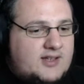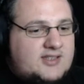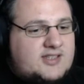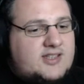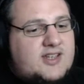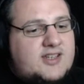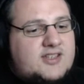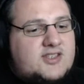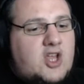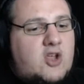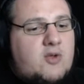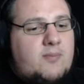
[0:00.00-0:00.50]

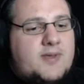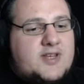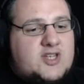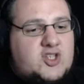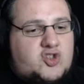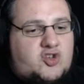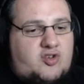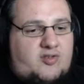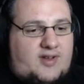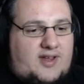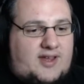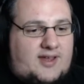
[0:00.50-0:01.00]
So there's no
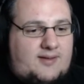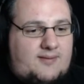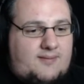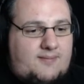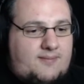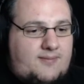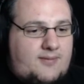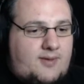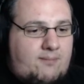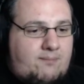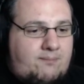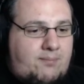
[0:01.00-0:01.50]
mystery.
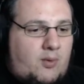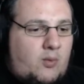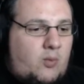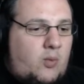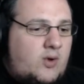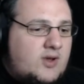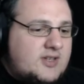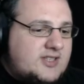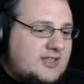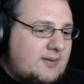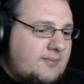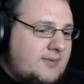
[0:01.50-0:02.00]
But
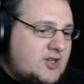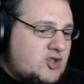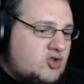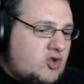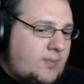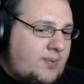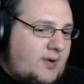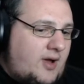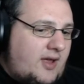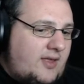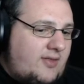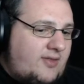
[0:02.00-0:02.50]
what's the
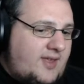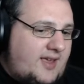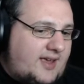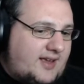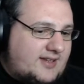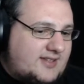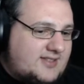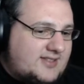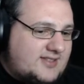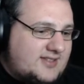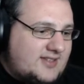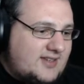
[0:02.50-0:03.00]
mystery behind
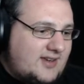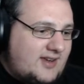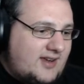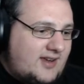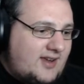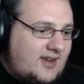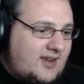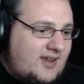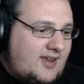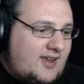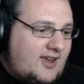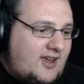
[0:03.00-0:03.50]
this?
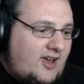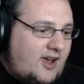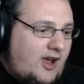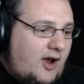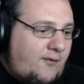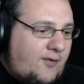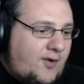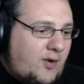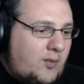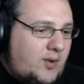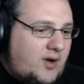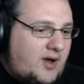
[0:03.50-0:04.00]

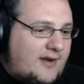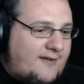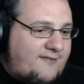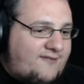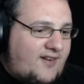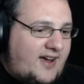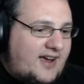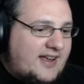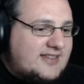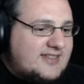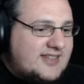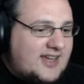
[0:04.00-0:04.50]
Hopefully we're going
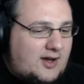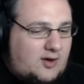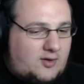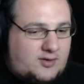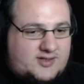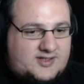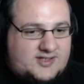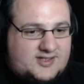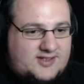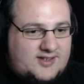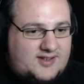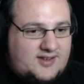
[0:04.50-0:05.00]
to find
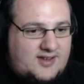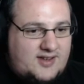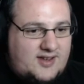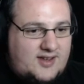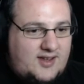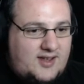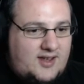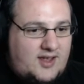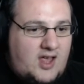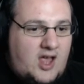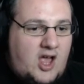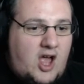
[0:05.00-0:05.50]
out.
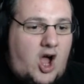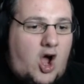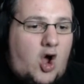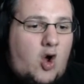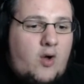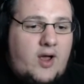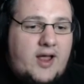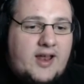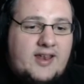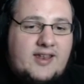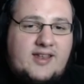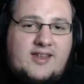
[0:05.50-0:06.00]

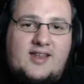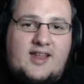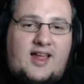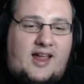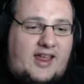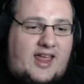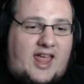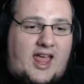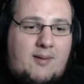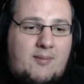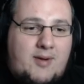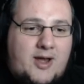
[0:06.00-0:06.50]
Oh, and
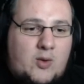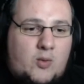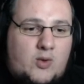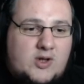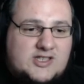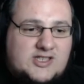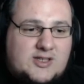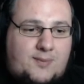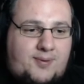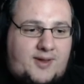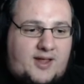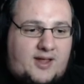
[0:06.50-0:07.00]
Emily
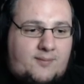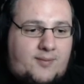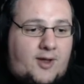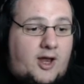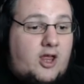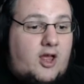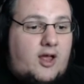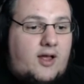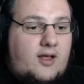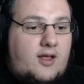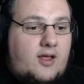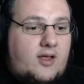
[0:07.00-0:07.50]
wants to play.
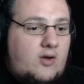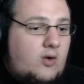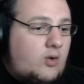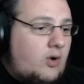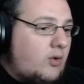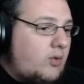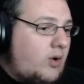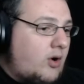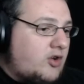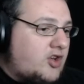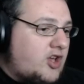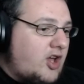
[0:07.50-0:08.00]
But
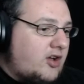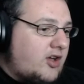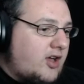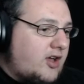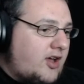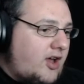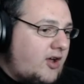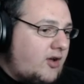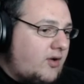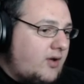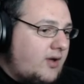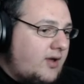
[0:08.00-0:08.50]

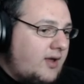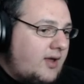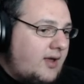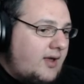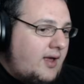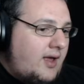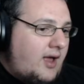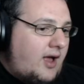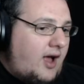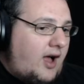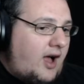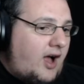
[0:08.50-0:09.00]
go.
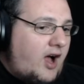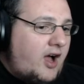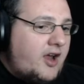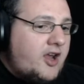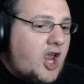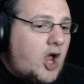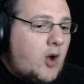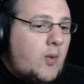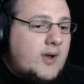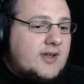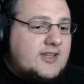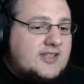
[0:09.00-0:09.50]
I
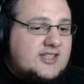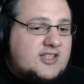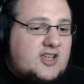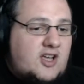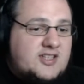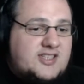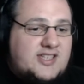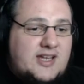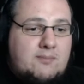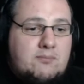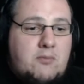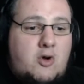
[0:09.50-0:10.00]
know we're
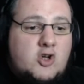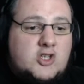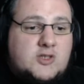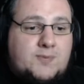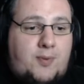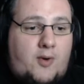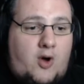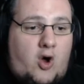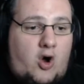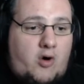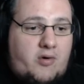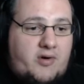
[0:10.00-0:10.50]
discussing
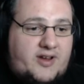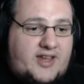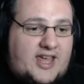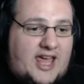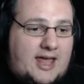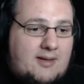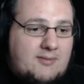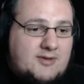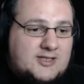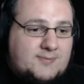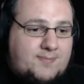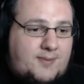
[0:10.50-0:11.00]
multiple horror
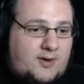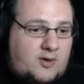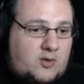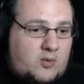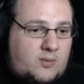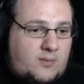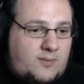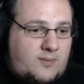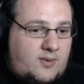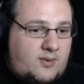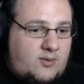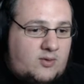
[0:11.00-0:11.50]
games, but
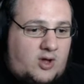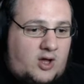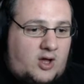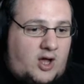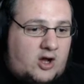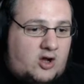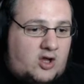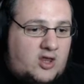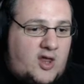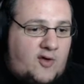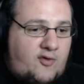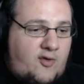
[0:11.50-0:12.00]

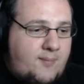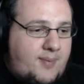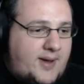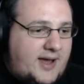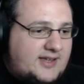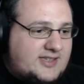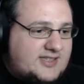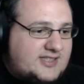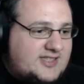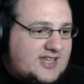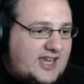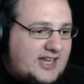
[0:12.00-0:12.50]
I've got nothing
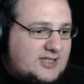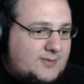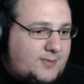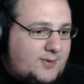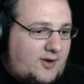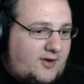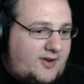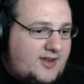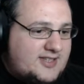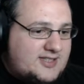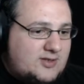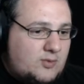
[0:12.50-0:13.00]
better to say, to
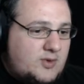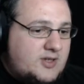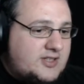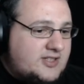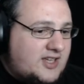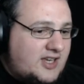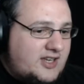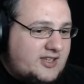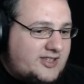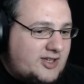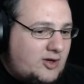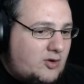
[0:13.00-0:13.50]
be honest, so we're
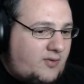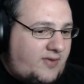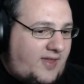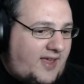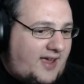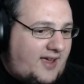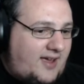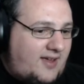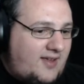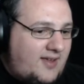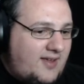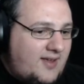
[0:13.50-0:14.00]
just going to deal with
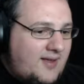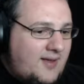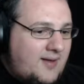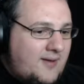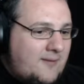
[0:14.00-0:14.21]
that.